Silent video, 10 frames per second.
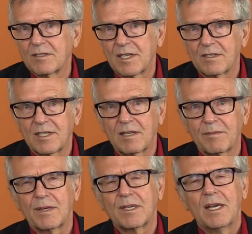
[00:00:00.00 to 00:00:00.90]
They can think
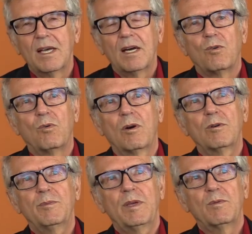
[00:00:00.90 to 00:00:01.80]
about what
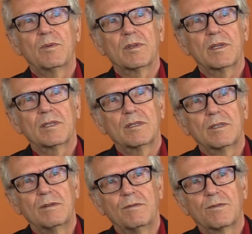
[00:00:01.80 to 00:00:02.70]
would be really
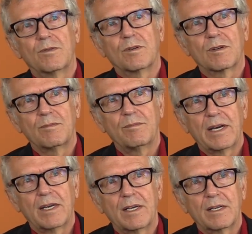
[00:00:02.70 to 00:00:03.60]
good for
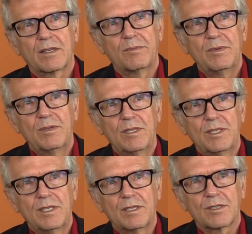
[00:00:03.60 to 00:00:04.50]
my
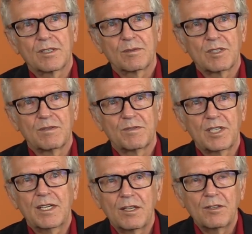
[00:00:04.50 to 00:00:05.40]
community in terms of
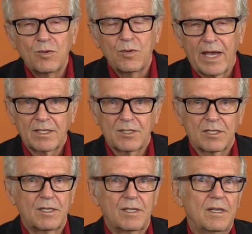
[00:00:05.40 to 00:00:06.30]
taking new
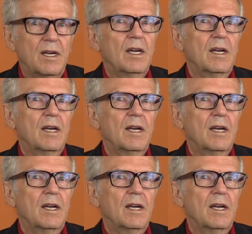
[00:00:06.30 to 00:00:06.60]
action, and